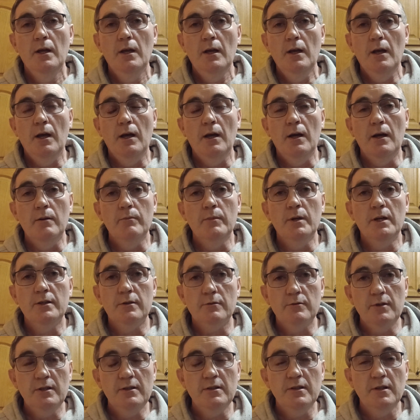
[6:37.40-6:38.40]
the
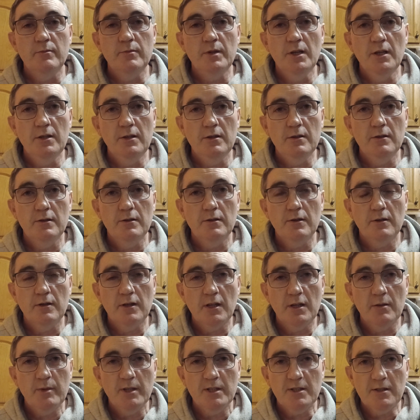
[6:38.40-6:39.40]
reason I'm
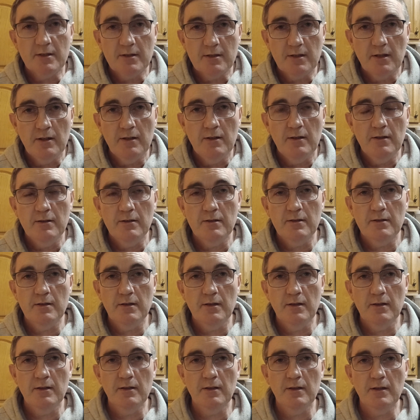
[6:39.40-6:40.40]
talking about the science
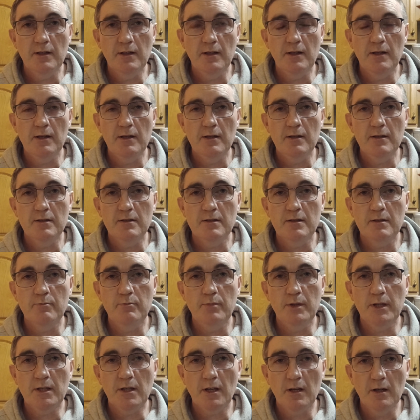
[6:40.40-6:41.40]
is
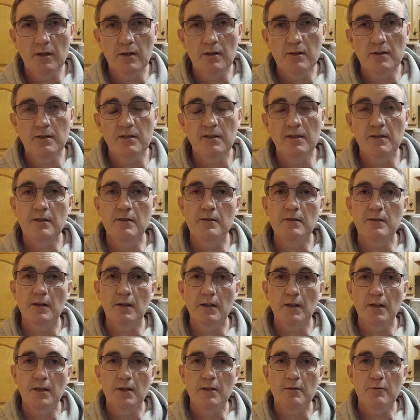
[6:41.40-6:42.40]
because it is the
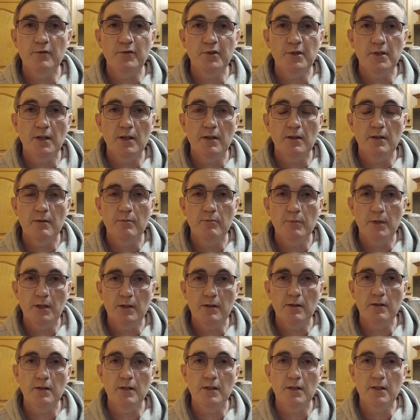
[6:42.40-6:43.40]
language that
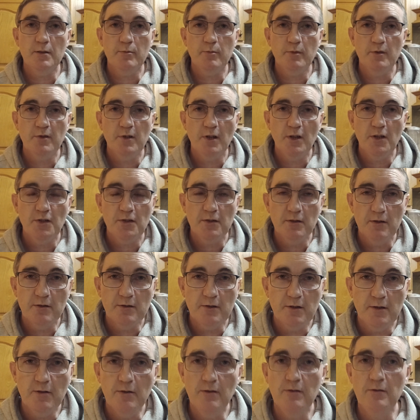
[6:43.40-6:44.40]
mental health professionals
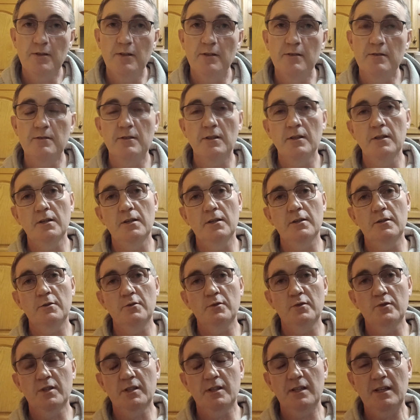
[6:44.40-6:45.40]
use. It's the
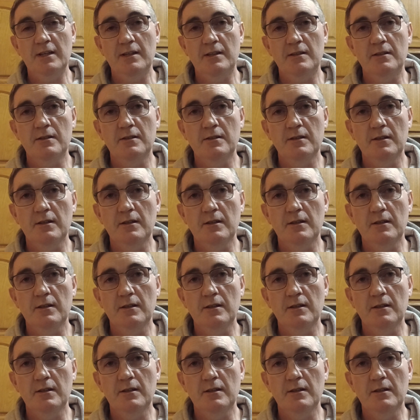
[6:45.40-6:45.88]
language that